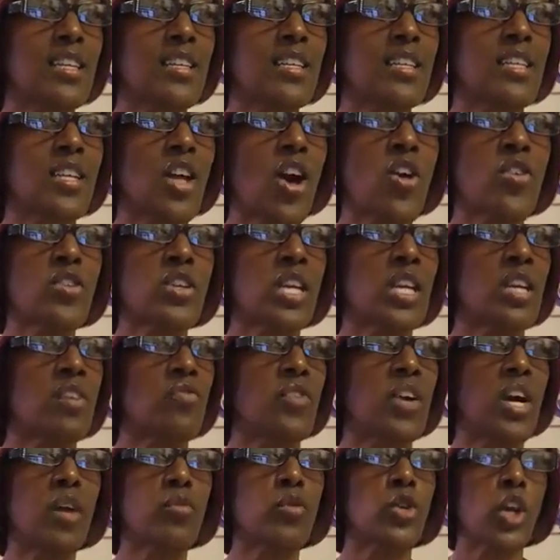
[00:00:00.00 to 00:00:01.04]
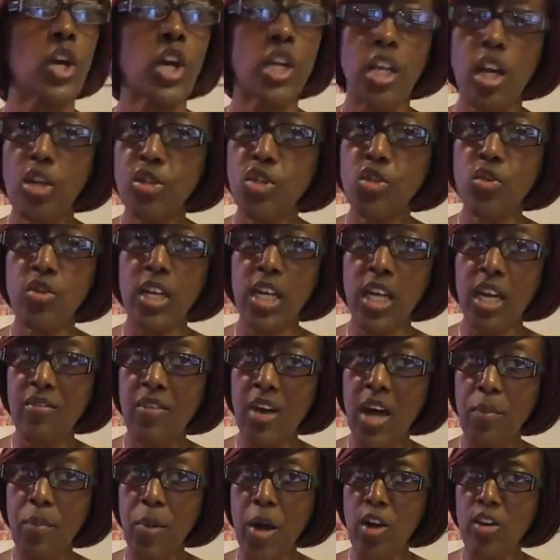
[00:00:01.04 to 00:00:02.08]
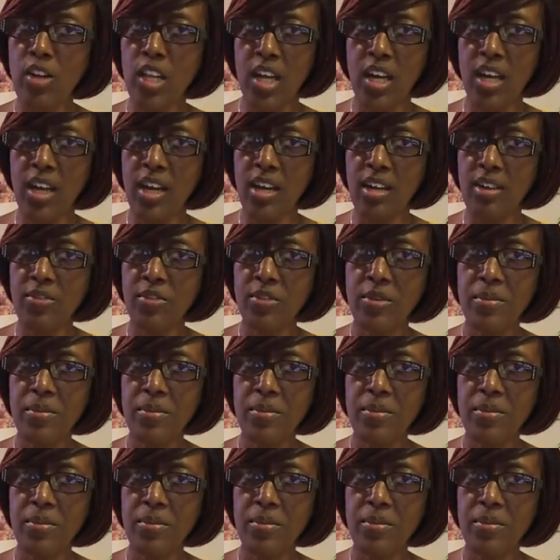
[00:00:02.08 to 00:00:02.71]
Don't give up. Girl, don't you give up on love.